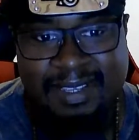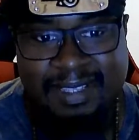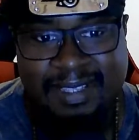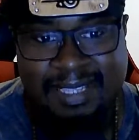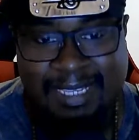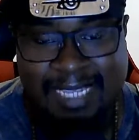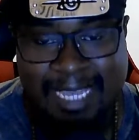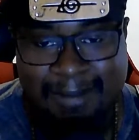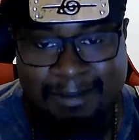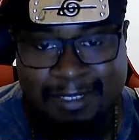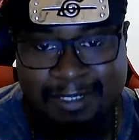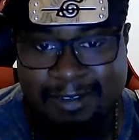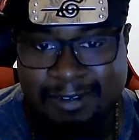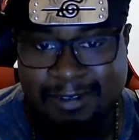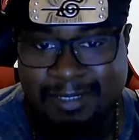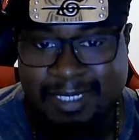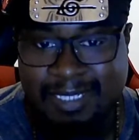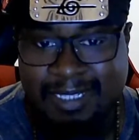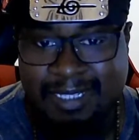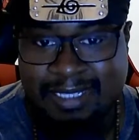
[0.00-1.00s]
Then Yamato
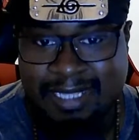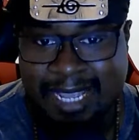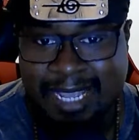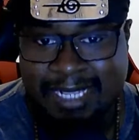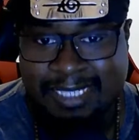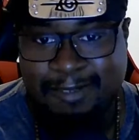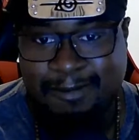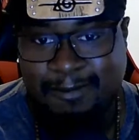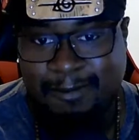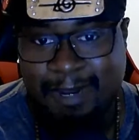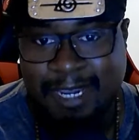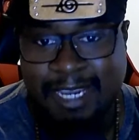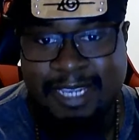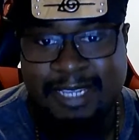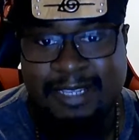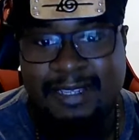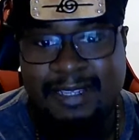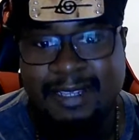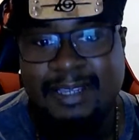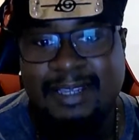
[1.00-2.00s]
goes, "That's
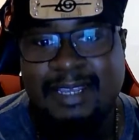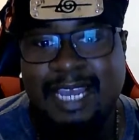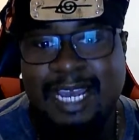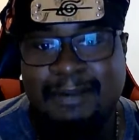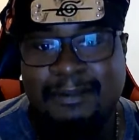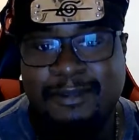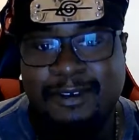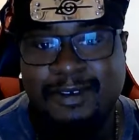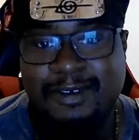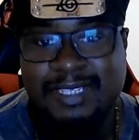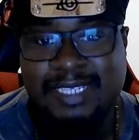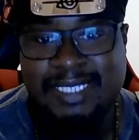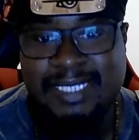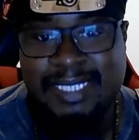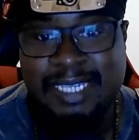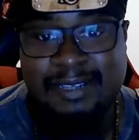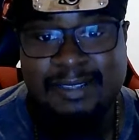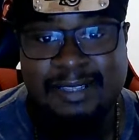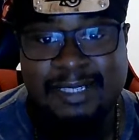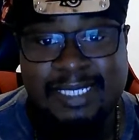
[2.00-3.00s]
right. I'm going to
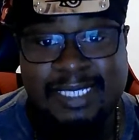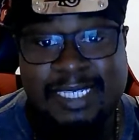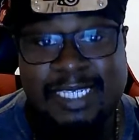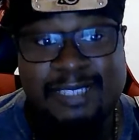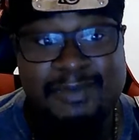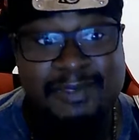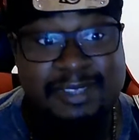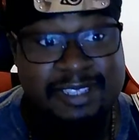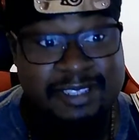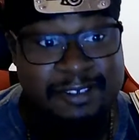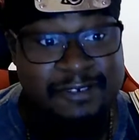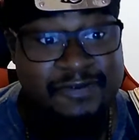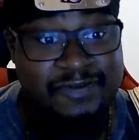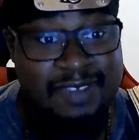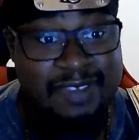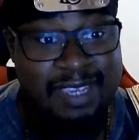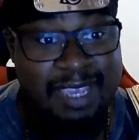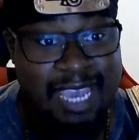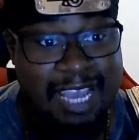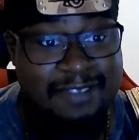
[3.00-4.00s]
sail the seas with
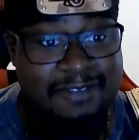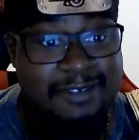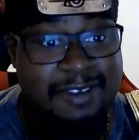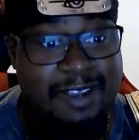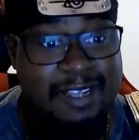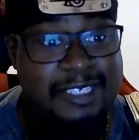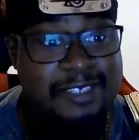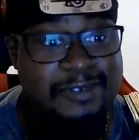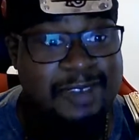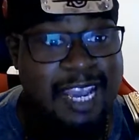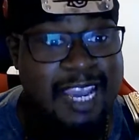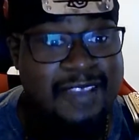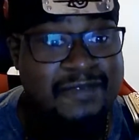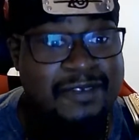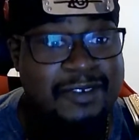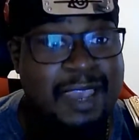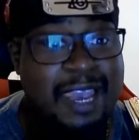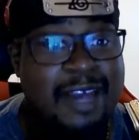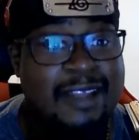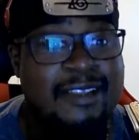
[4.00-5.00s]
Luffy after I drive
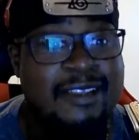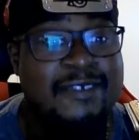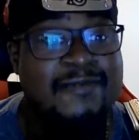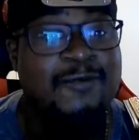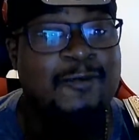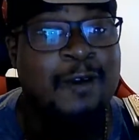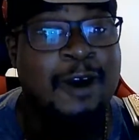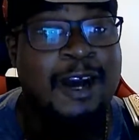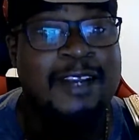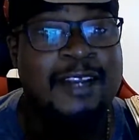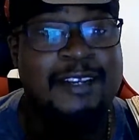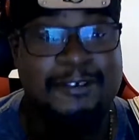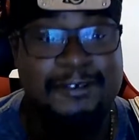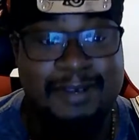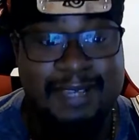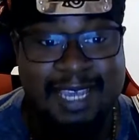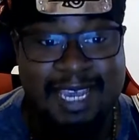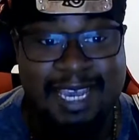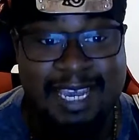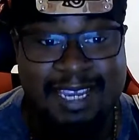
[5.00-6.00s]
you out of
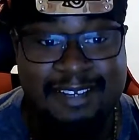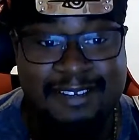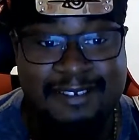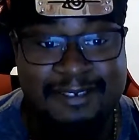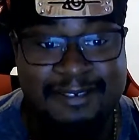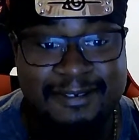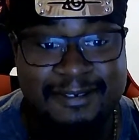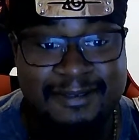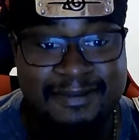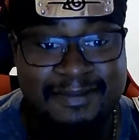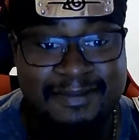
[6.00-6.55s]
Wano, Kaido."